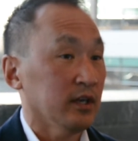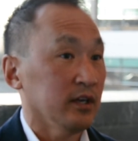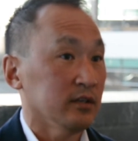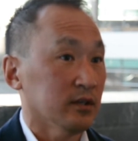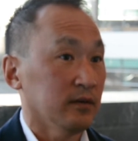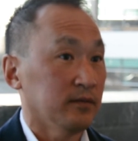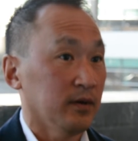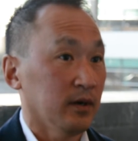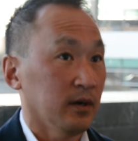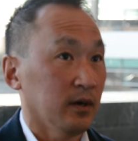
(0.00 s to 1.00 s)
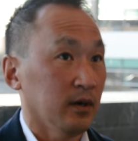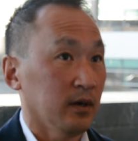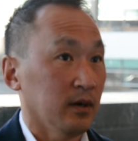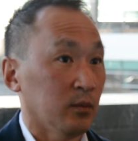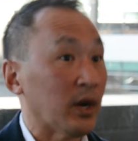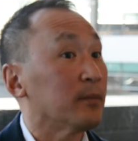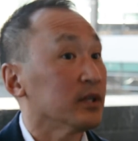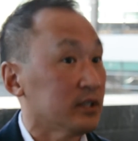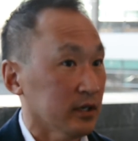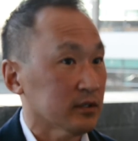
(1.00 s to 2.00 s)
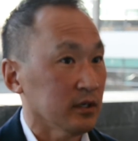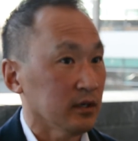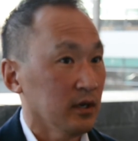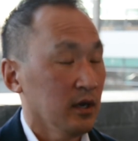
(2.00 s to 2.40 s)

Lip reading: case of rapid testing.